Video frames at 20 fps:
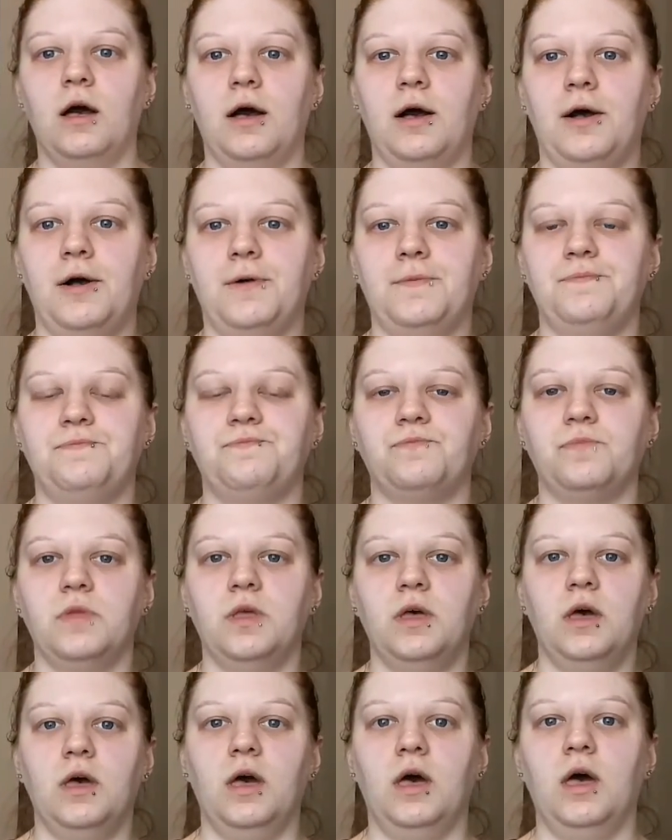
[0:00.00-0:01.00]

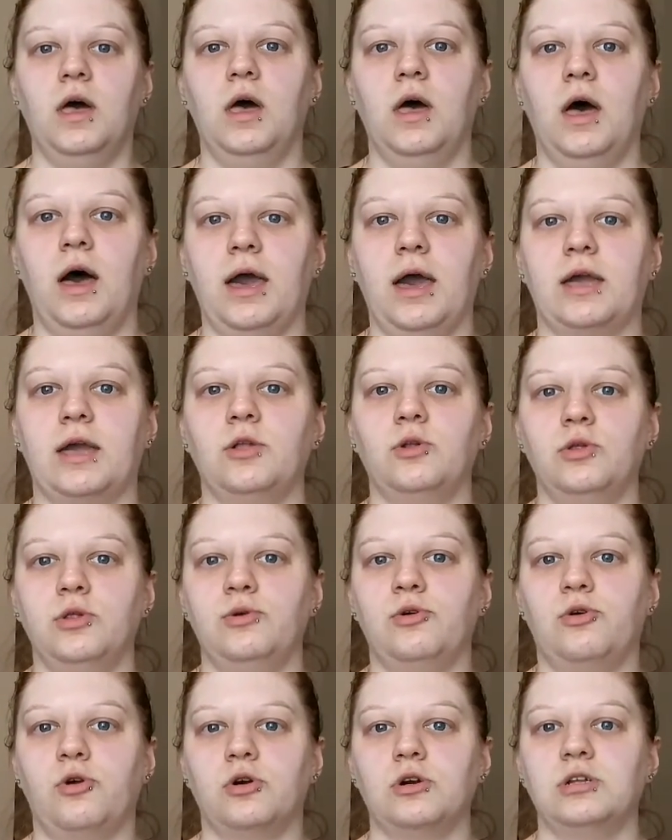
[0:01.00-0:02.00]
I can
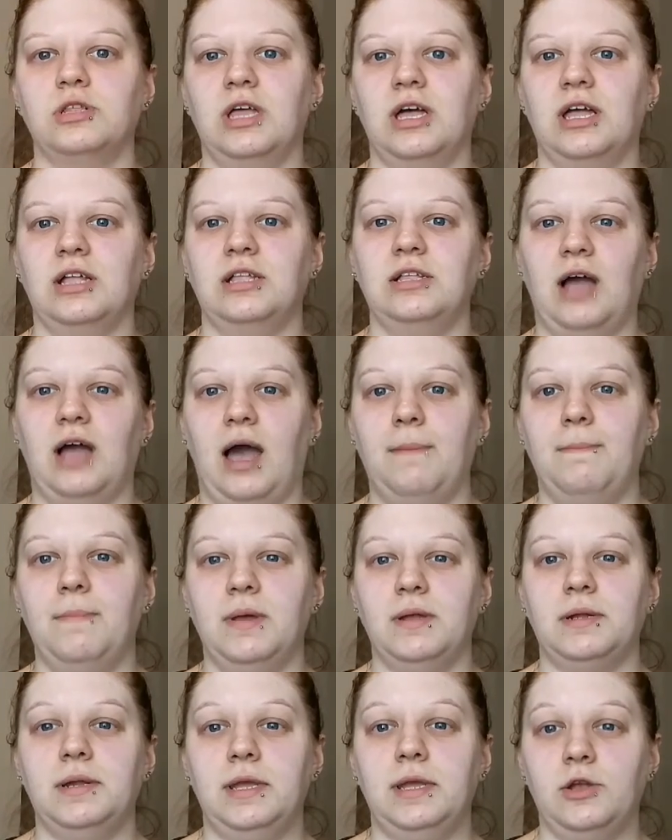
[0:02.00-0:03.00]
only record like
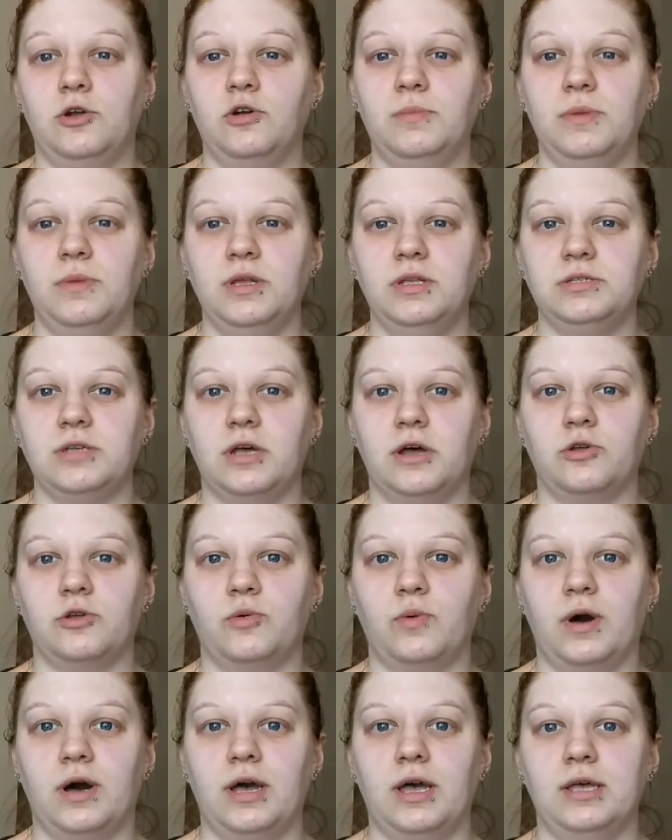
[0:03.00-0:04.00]
9-minute increments,
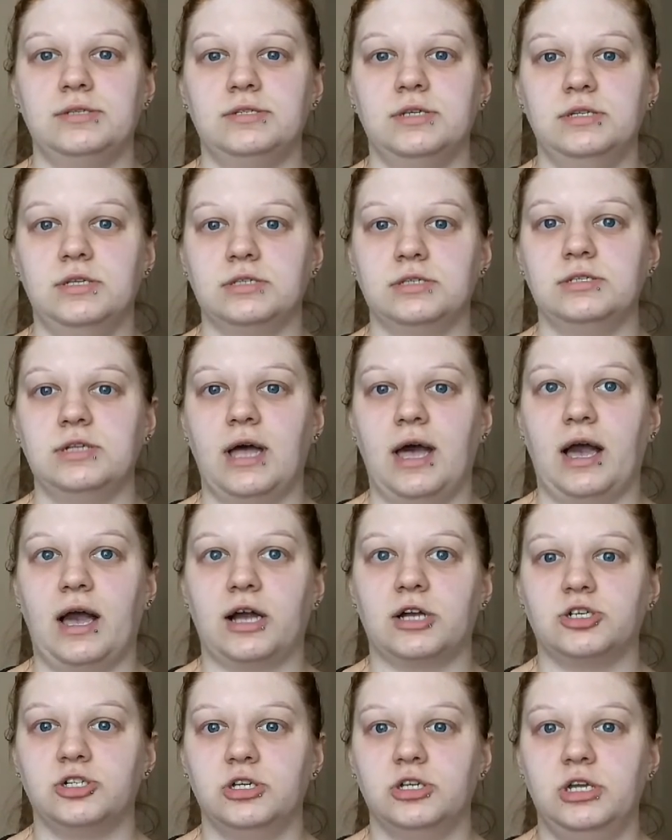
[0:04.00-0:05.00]
otherwise it doesn't
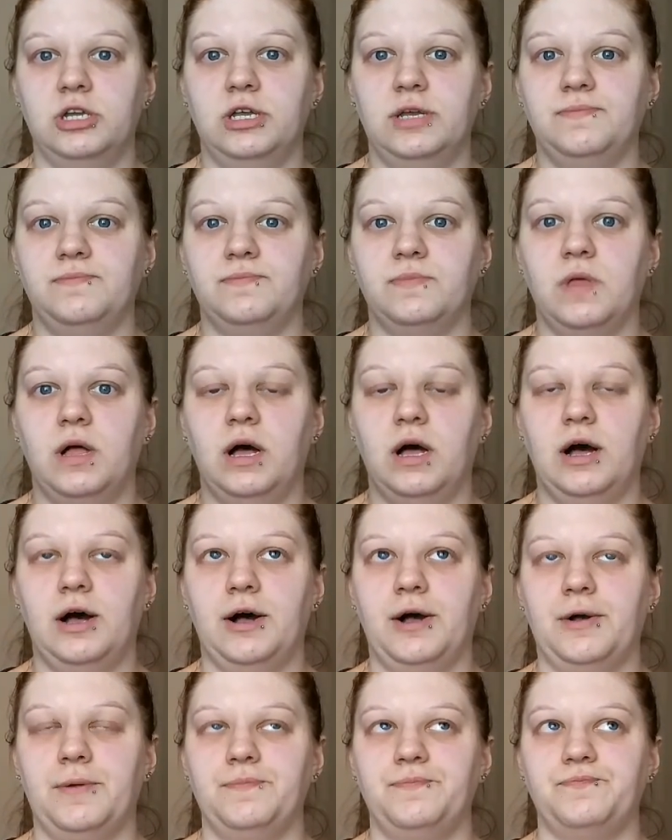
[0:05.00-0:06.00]
actually,
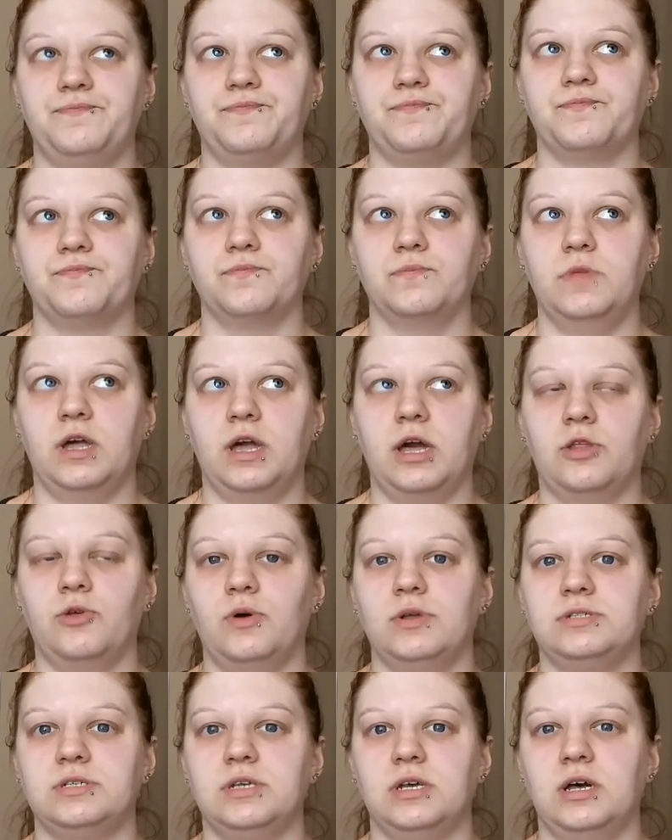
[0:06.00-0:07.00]

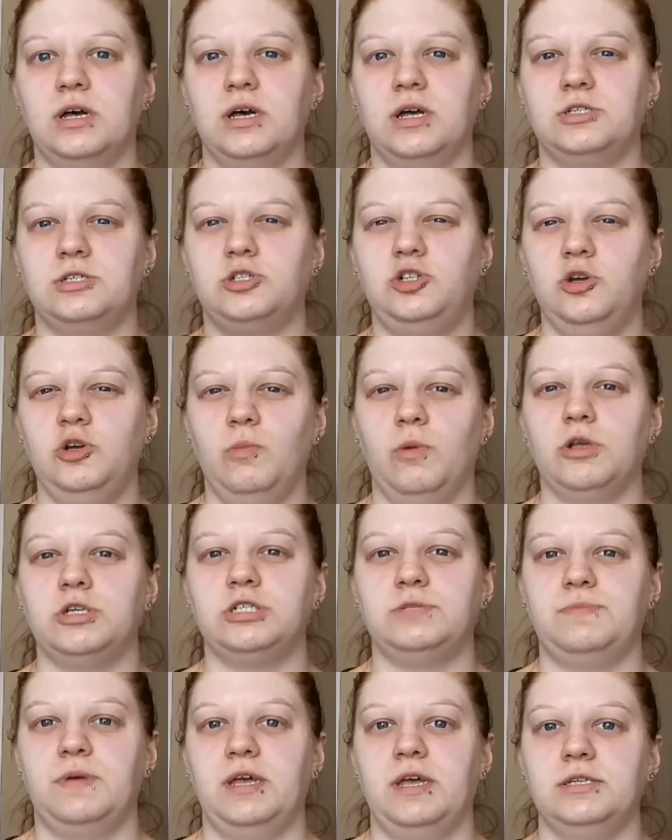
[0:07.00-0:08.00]
otherwise it's too
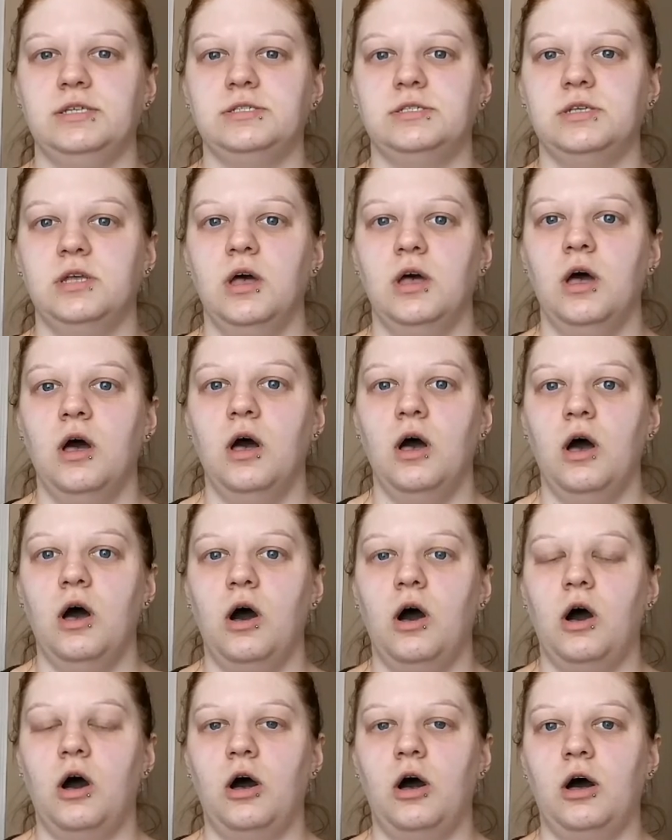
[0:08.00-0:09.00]
much space
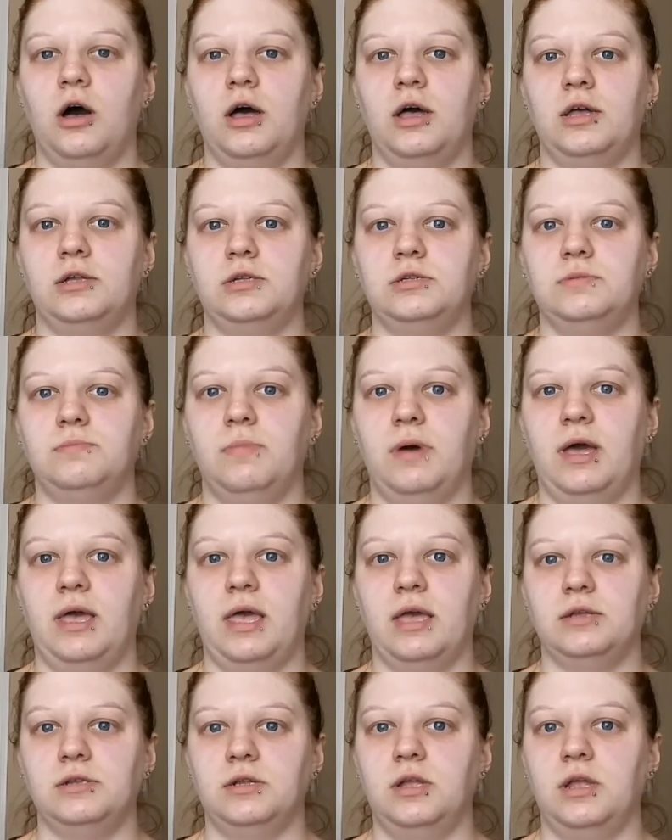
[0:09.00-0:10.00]
on my
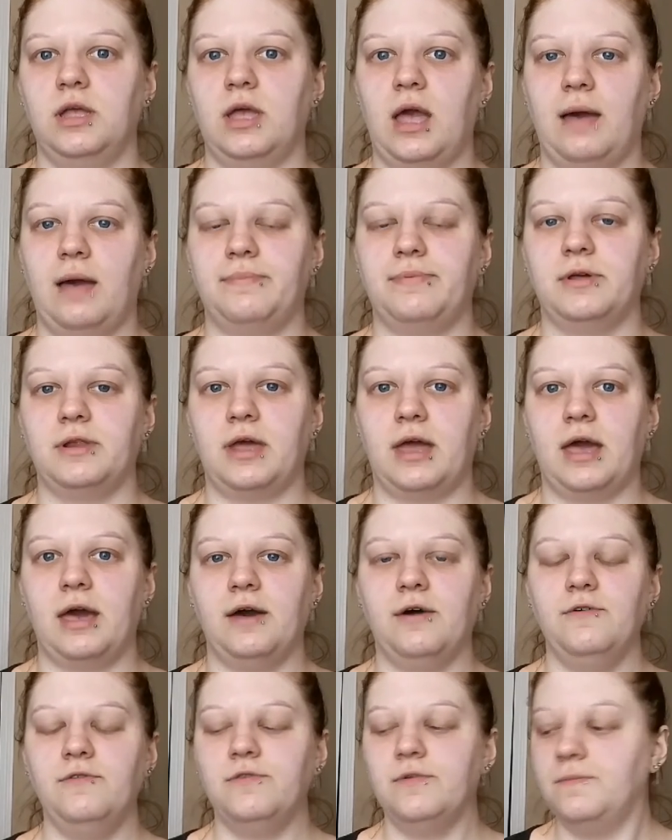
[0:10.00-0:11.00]
editing app that I
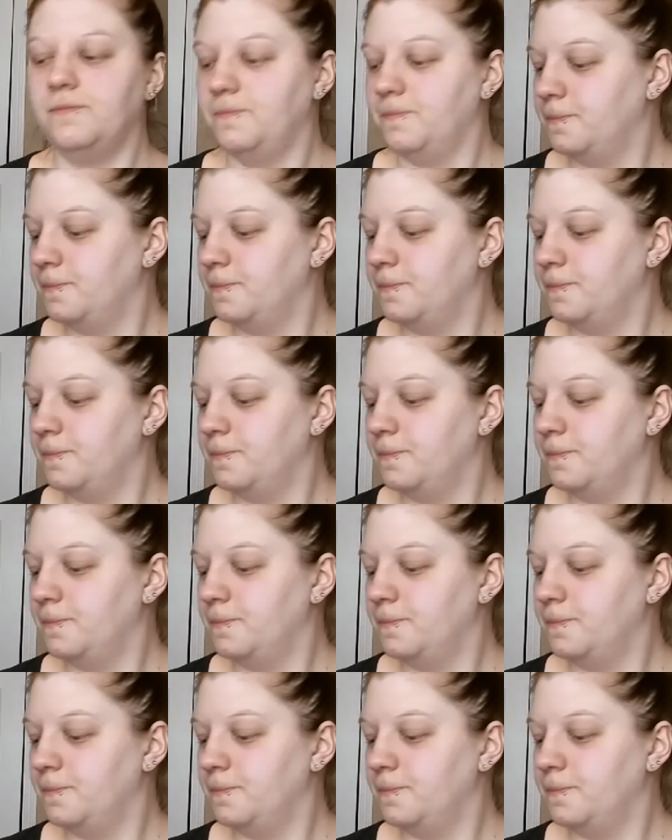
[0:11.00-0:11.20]
have.